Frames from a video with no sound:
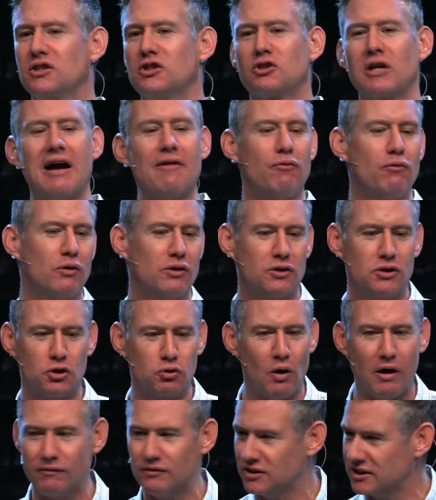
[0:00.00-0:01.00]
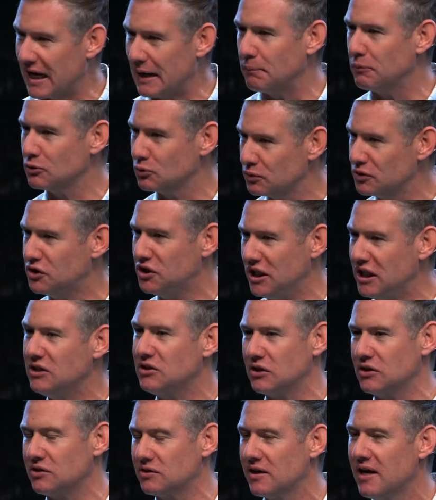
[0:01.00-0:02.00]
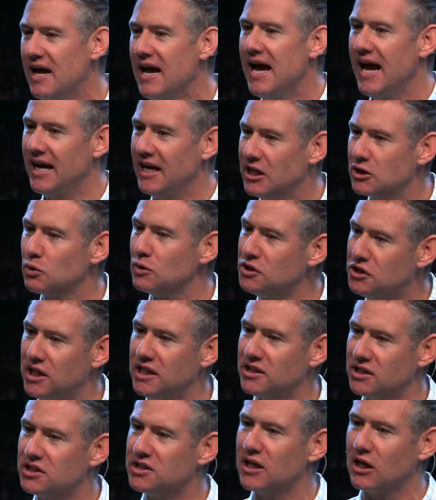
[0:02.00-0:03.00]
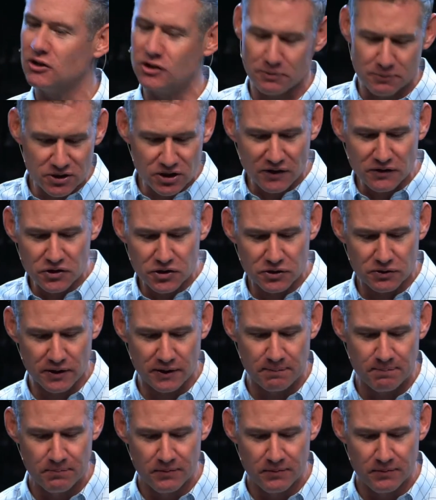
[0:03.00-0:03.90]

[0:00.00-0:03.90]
and travel with the 12 disciples with Jesus. And here's what Jesus tells him. It's on the screen.